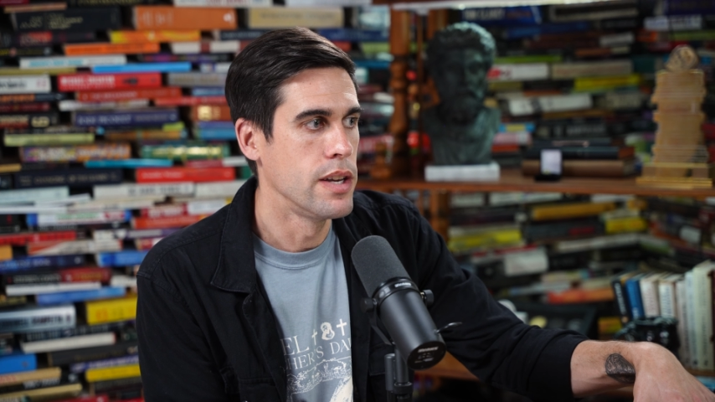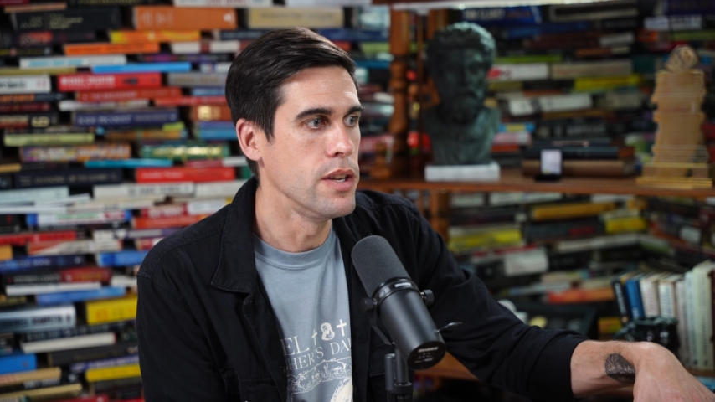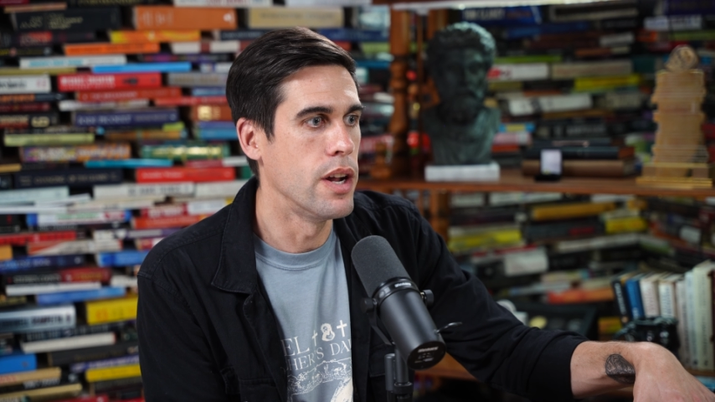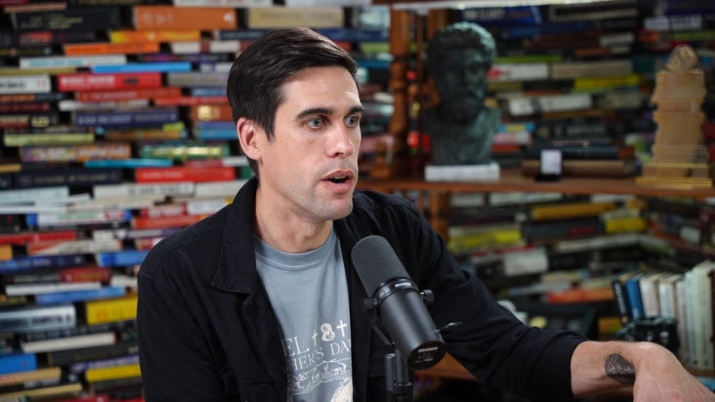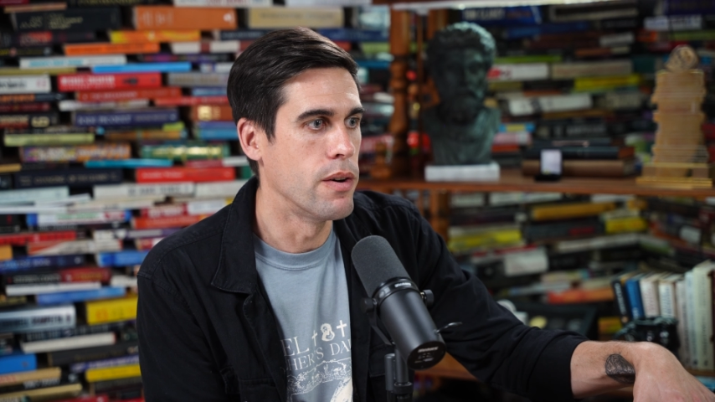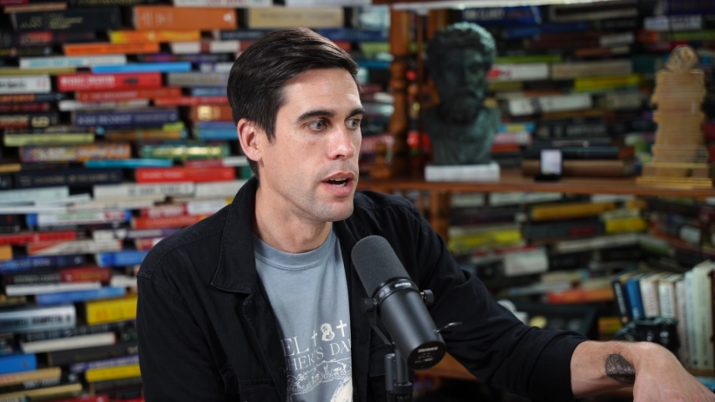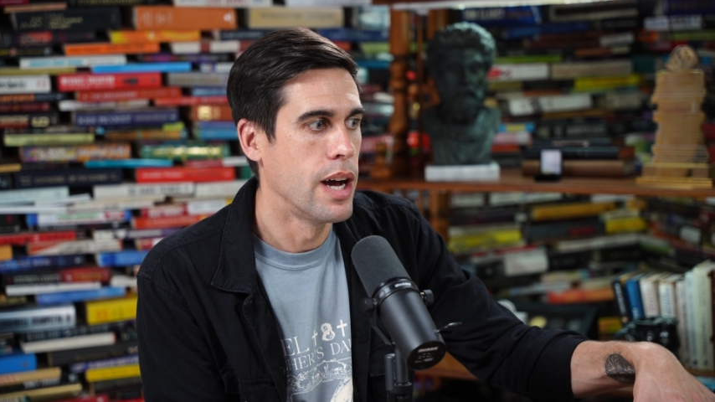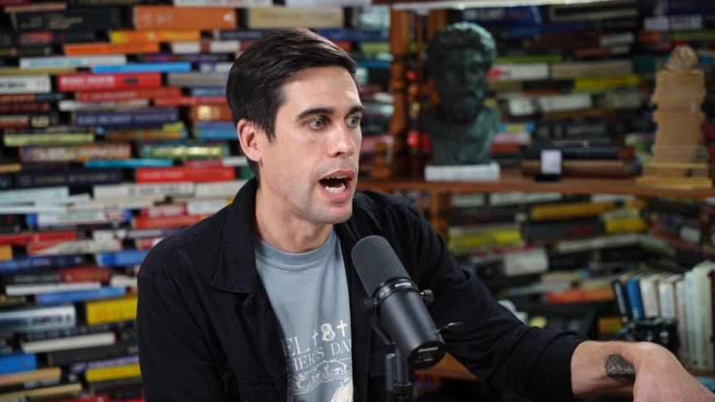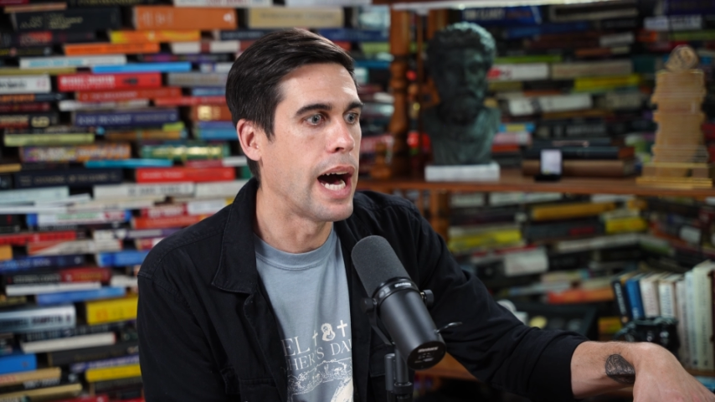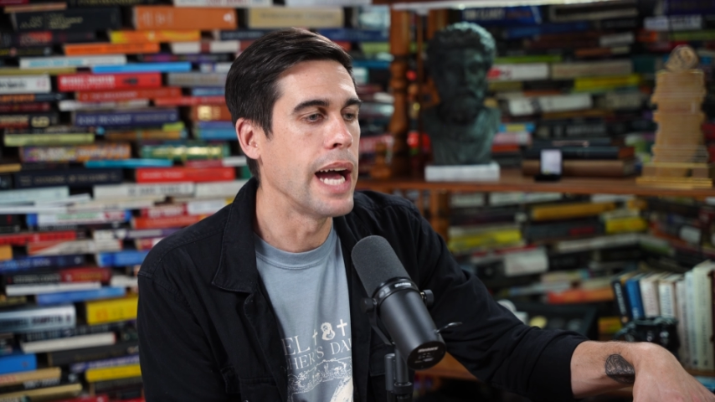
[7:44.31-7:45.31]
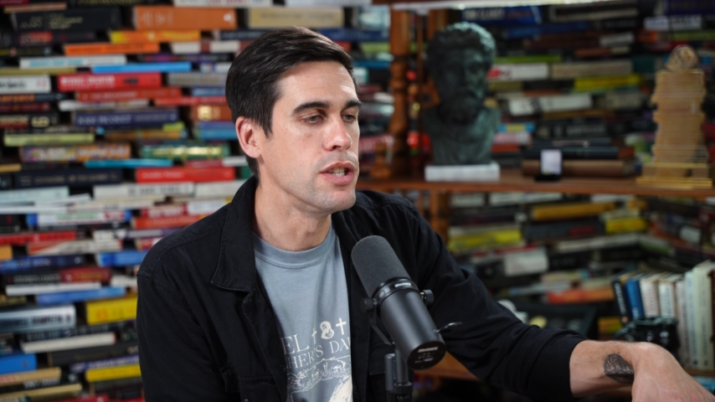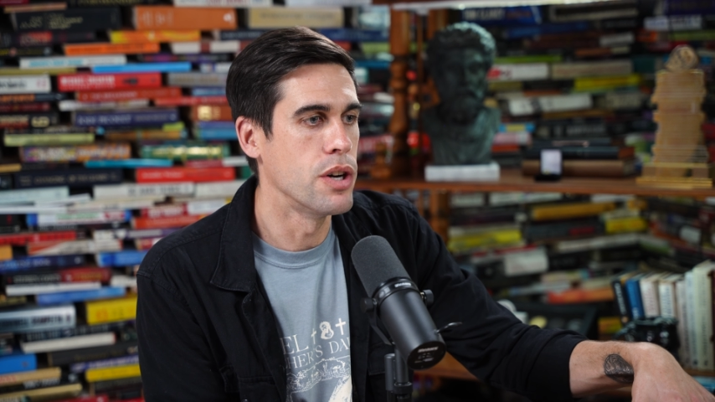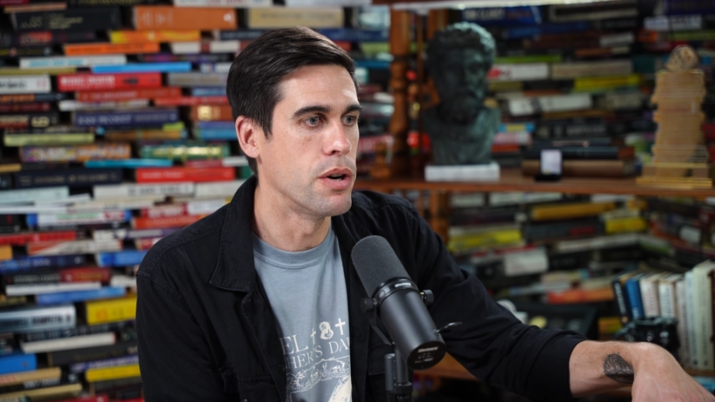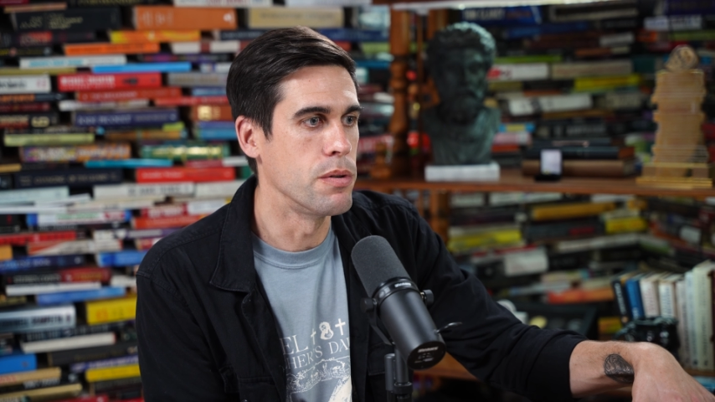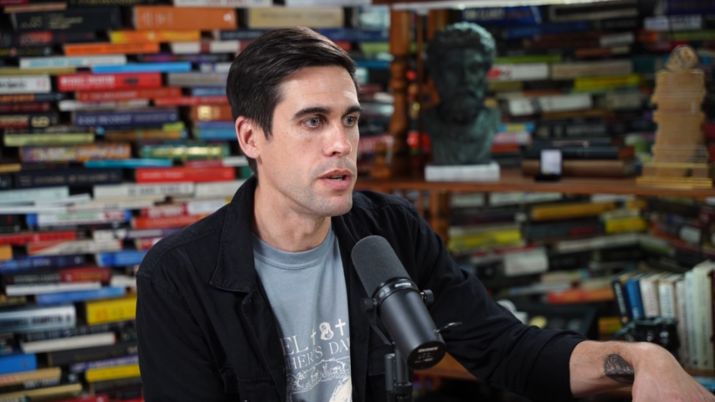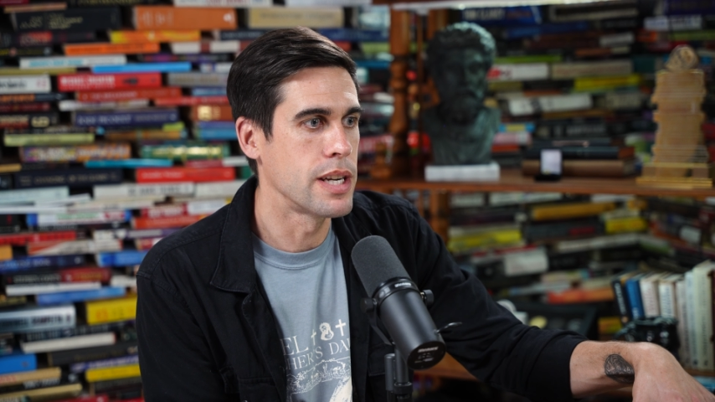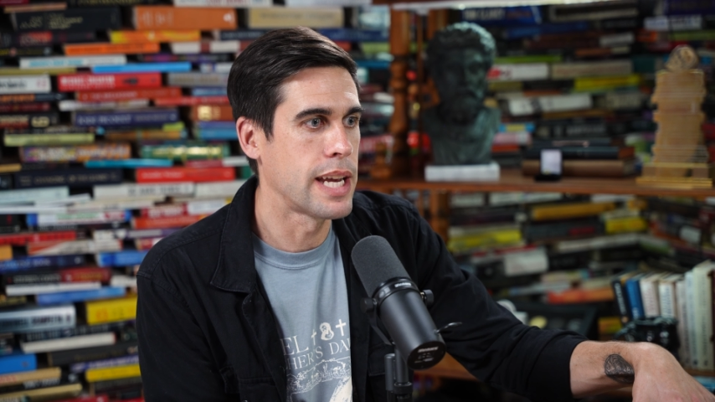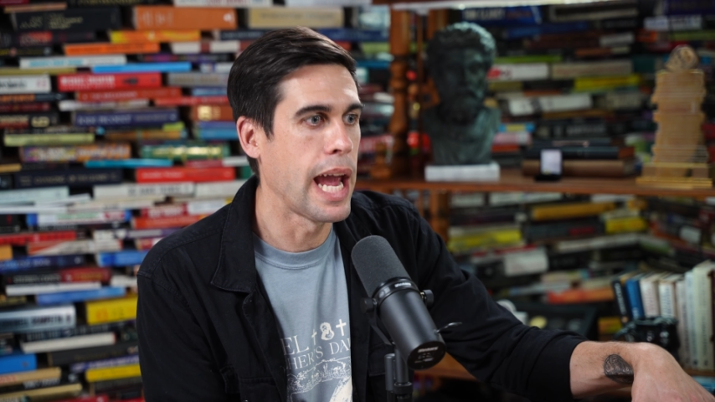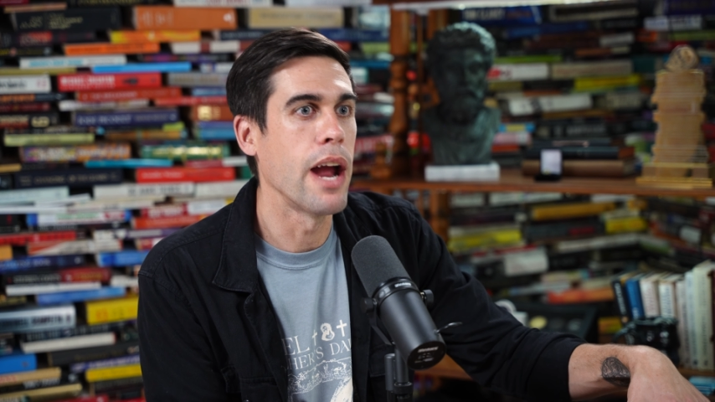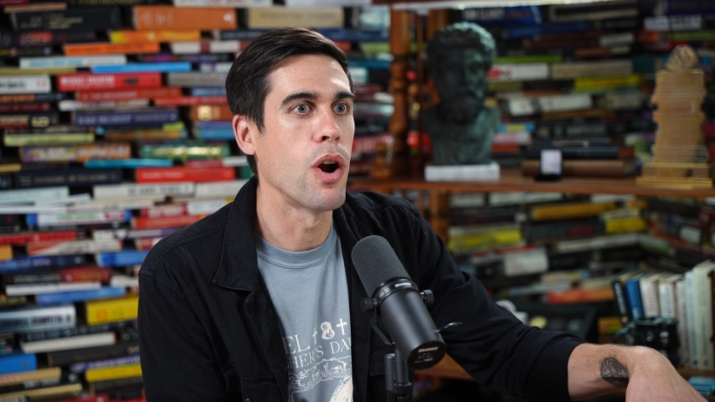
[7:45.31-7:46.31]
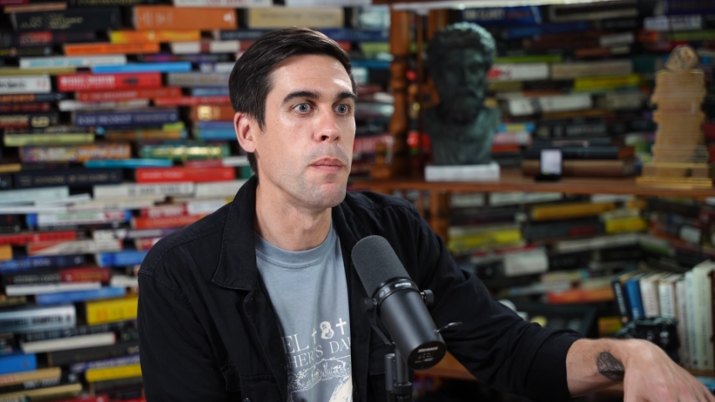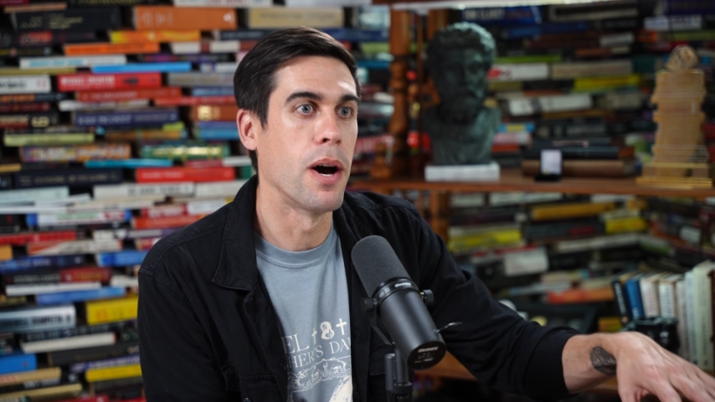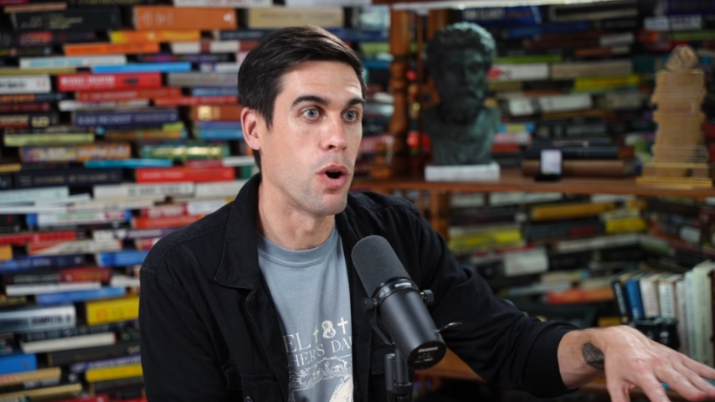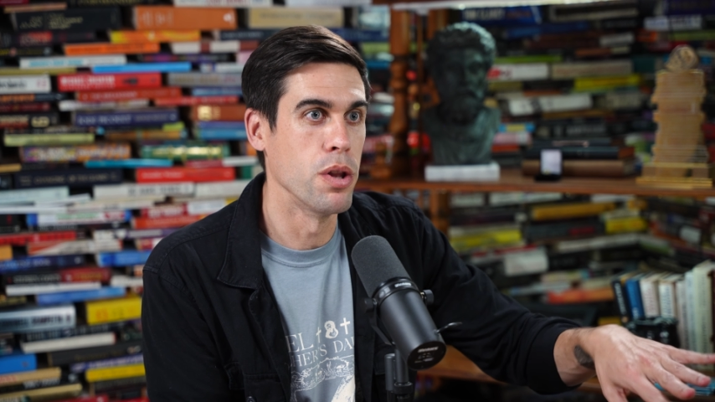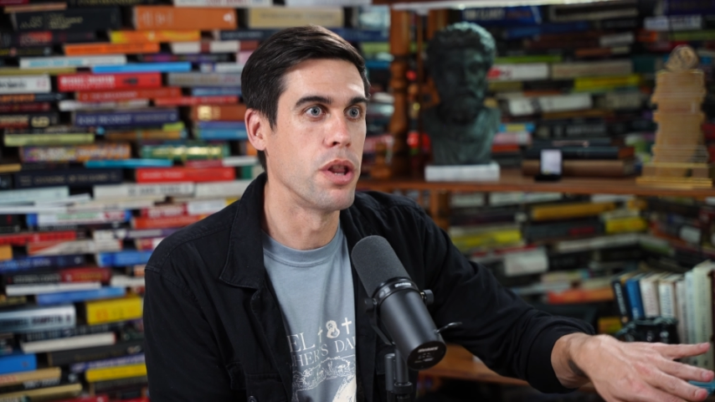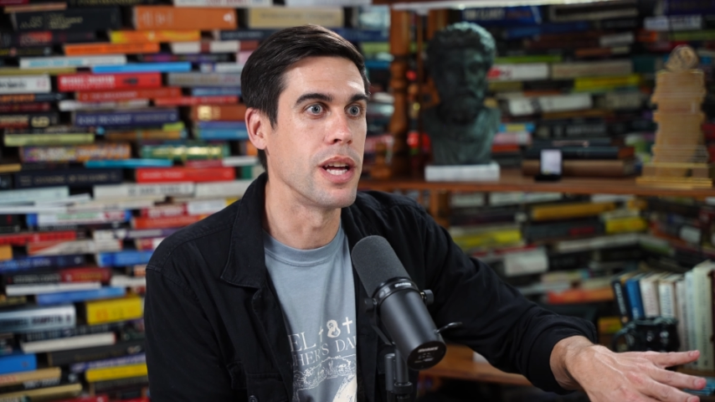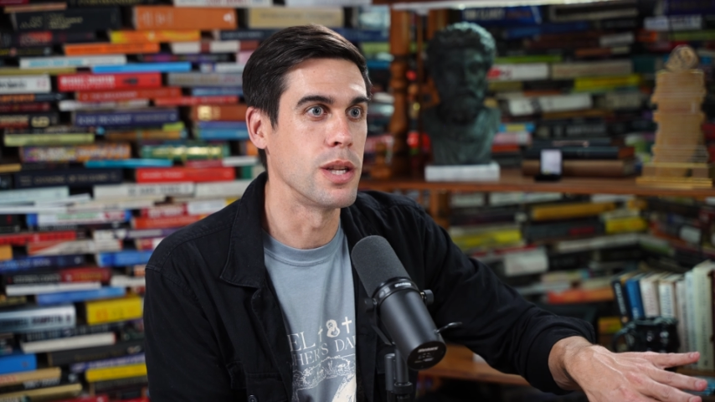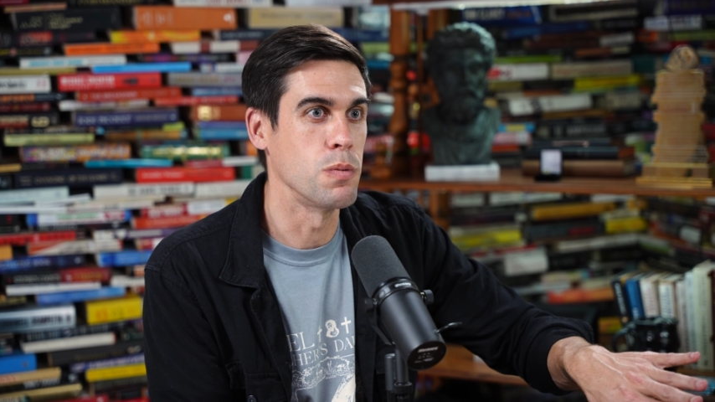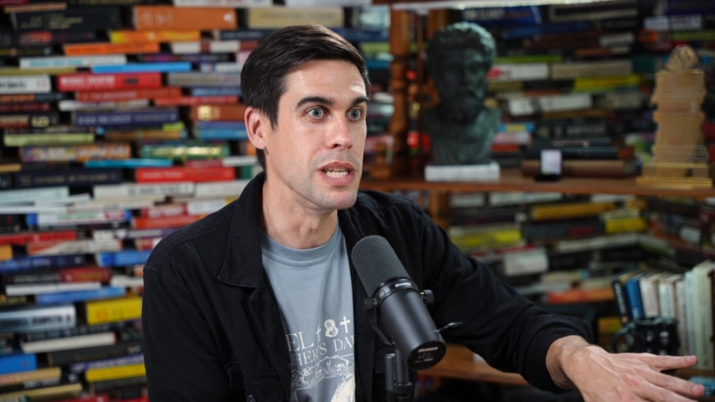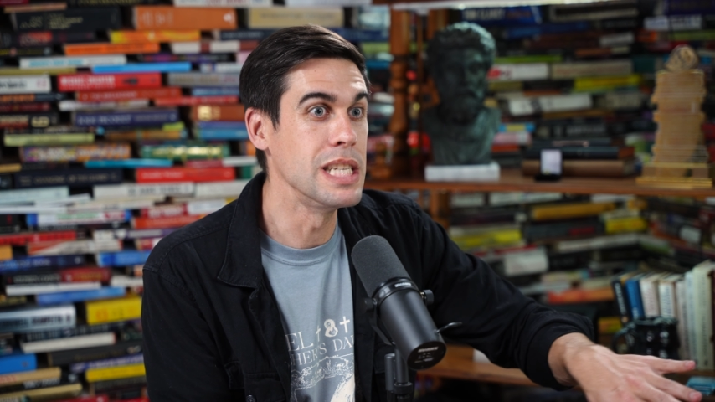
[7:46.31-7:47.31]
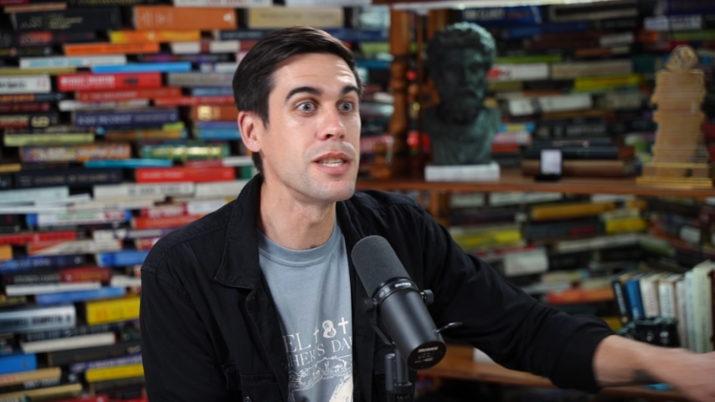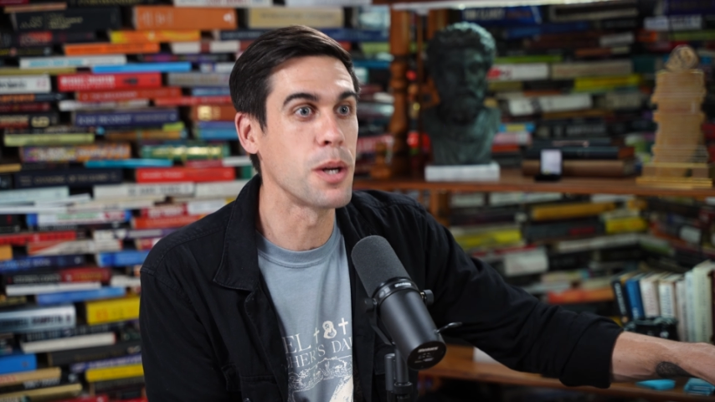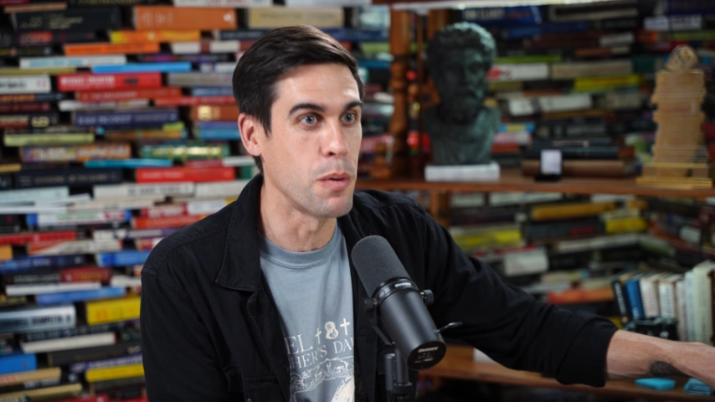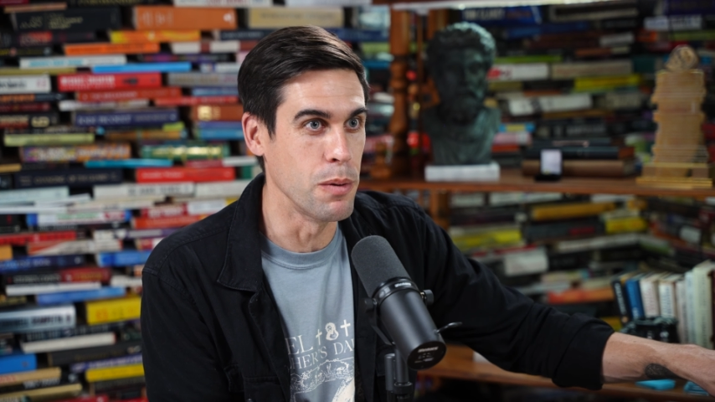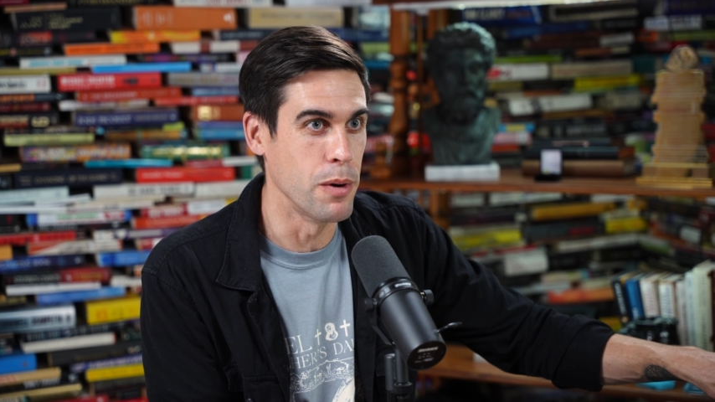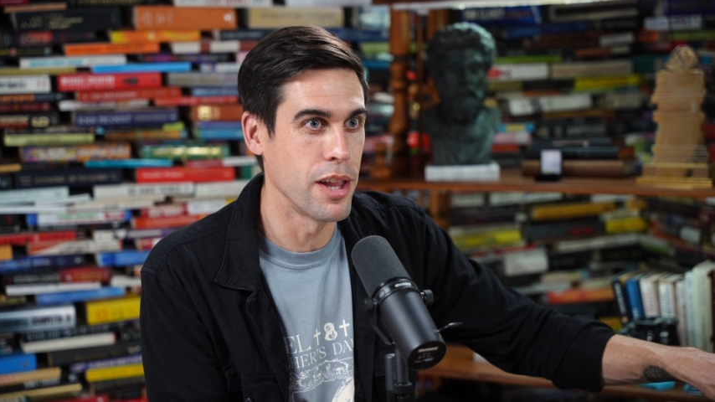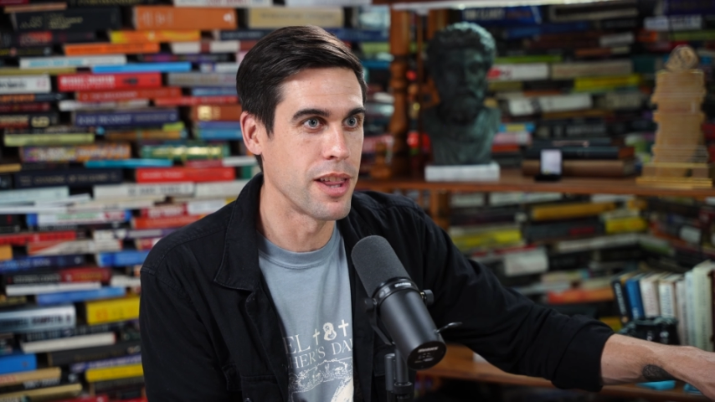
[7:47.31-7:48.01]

you know i don't care about all the things we disagree with.